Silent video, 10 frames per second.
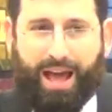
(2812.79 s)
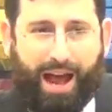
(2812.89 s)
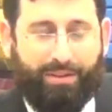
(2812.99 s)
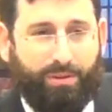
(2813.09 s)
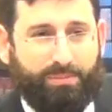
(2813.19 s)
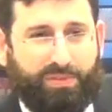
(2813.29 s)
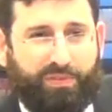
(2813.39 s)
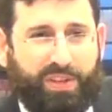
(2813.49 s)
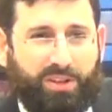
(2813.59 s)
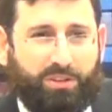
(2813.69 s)
Avraham's
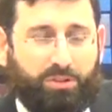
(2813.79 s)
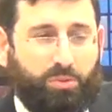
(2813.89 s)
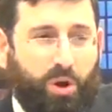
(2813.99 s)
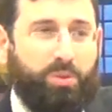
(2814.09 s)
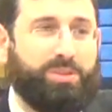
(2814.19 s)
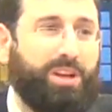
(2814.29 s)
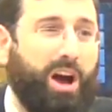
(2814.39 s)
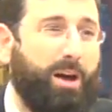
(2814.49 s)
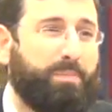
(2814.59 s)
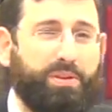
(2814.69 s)
field rose
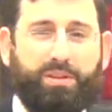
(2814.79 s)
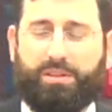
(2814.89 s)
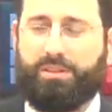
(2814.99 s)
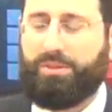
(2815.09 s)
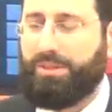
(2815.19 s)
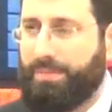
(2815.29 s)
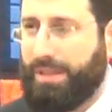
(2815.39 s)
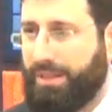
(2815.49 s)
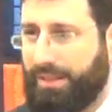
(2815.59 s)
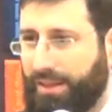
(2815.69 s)
up. So what does that
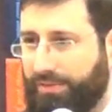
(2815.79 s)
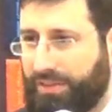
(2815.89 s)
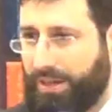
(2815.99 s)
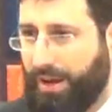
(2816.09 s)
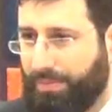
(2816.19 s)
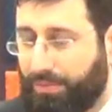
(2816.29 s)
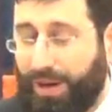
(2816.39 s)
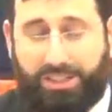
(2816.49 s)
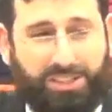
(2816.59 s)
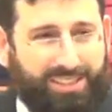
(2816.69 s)
mean? It lifted up.
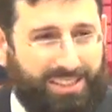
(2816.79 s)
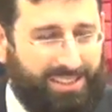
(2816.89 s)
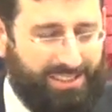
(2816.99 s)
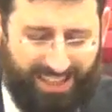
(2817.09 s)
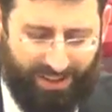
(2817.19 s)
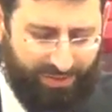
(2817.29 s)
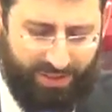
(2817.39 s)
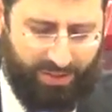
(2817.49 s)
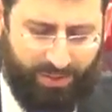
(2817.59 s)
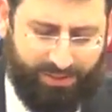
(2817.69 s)
Rashi says, listen carefully
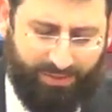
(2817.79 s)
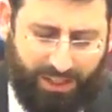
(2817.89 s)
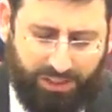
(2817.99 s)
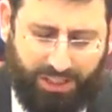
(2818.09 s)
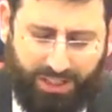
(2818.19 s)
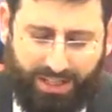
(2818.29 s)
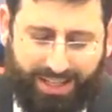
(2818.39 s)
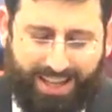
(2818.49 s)
to the words of Rashi.